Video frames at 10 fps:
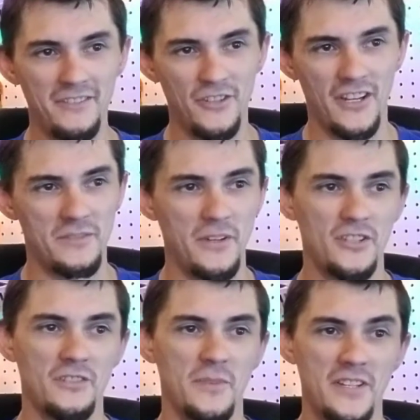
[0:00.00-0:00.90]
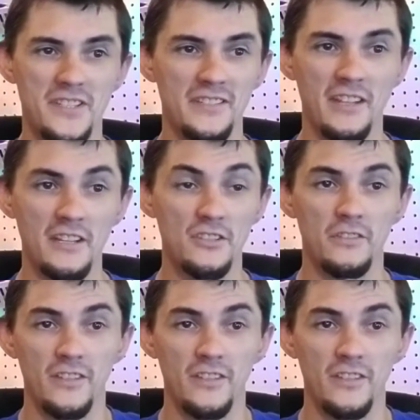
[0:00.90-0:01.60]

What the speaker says: transmission is because it actually